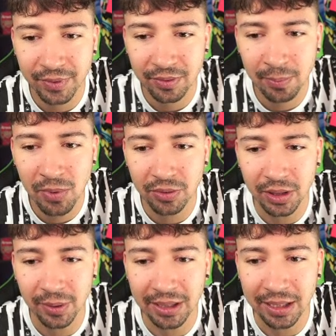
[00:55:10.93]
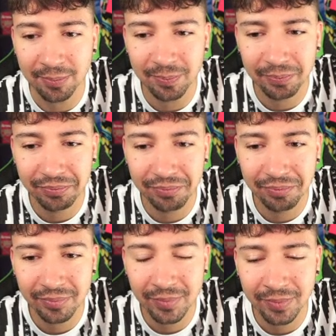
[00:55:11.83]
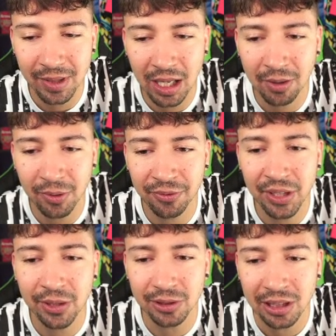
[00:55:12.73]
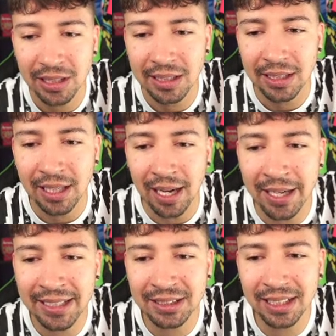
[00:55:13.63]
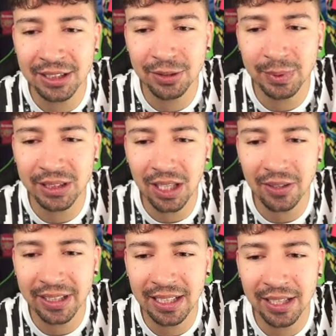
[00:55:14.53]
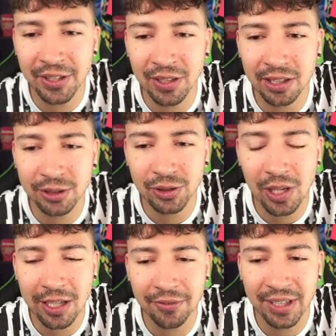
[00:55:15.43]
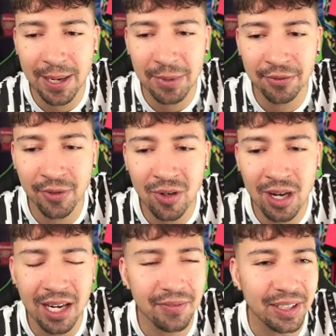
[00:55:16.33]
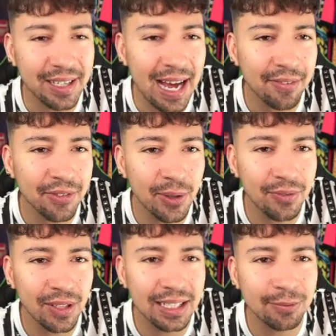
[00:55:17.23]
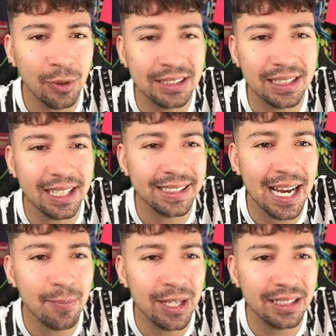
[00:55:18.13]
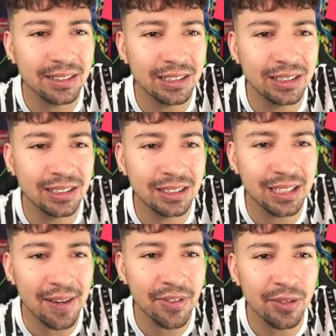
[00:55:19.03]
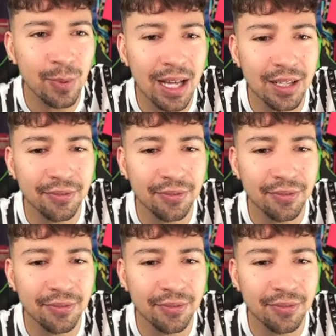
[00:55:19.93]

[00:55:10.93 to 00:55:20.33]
I'm not doing it. I refuse. And he said, should we start looking at a Newcastle striker for Game Week 4? I don't think you have to. I feel like, what is it, like Game Week 7 where their